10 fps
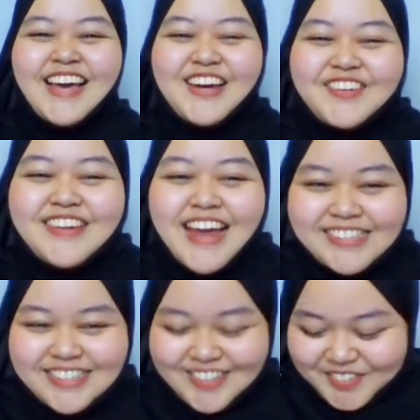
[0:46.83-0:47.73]
Alright,
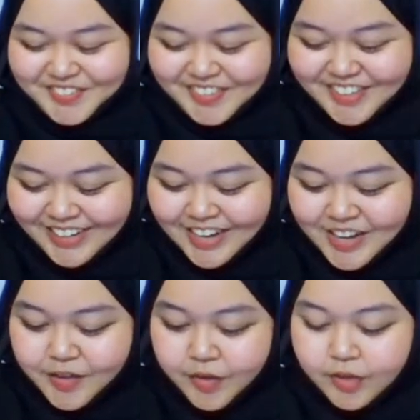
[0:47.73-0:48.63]
it's good.
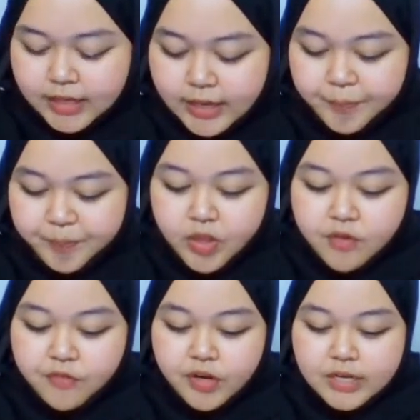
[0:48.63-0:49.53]
Okay,
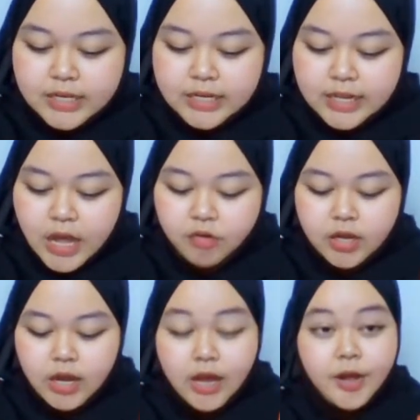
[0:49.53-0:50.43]
for the learning
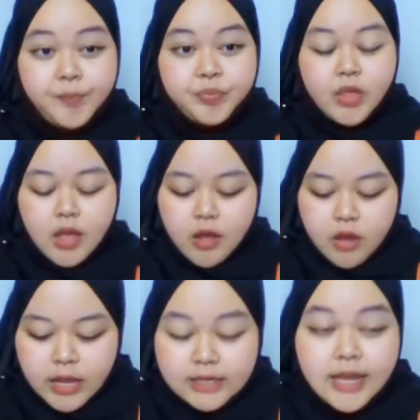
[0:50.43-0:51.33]
outcome,
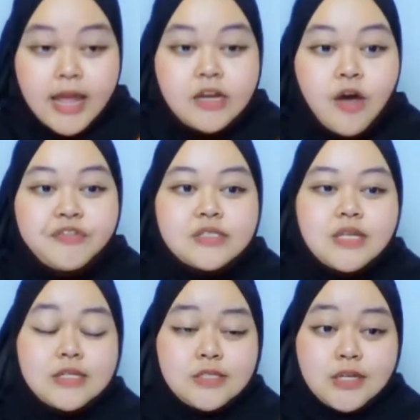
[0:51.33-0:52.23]
at the end of this
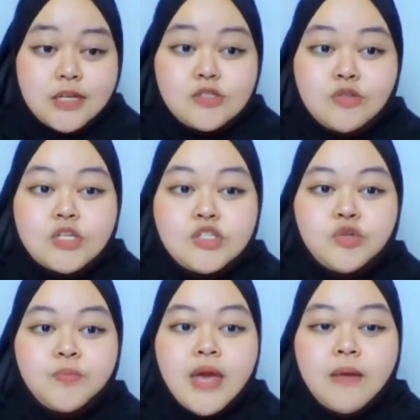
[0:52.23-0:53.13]
lesson, students
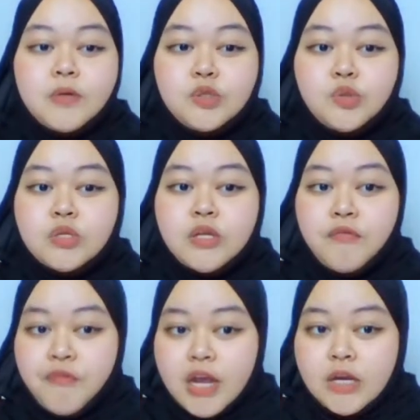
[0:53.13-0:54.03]
should be able to
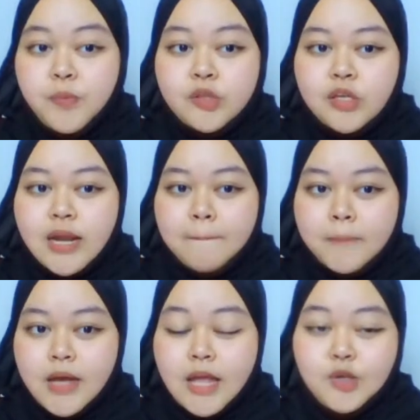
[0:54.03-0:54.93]
define the proton
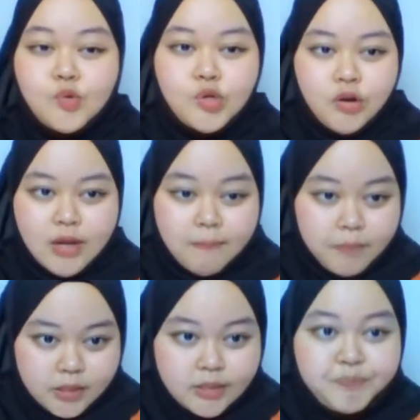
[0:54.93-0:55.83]
number and nucleon
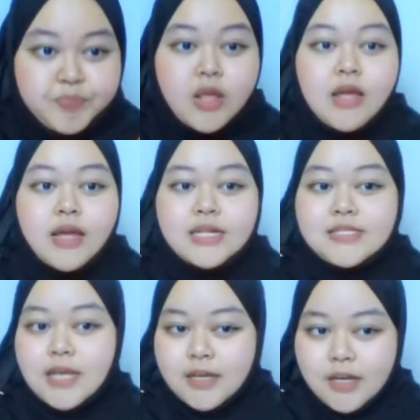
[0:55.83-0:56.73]
number. And the
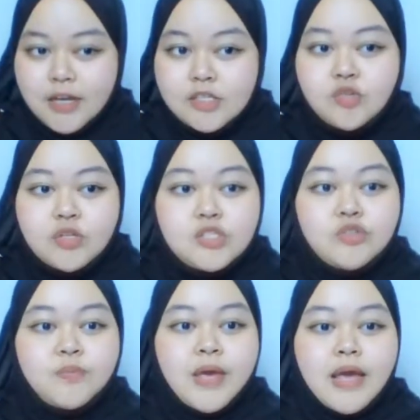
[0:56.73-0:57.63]
second, students
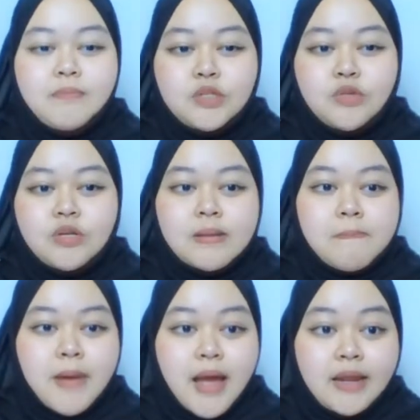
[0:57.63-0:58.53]
should be able to
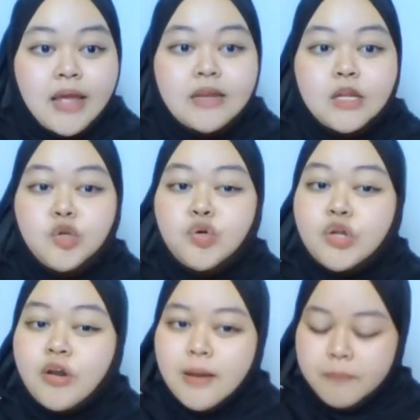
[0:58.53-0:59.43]
determine the
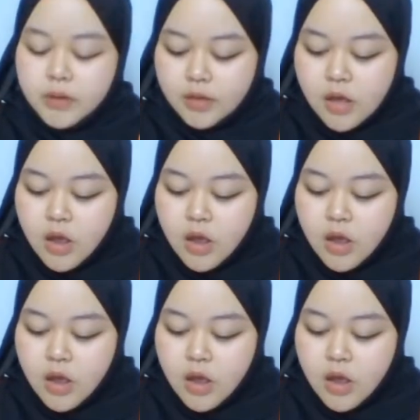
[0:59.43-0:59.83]
nucleon number,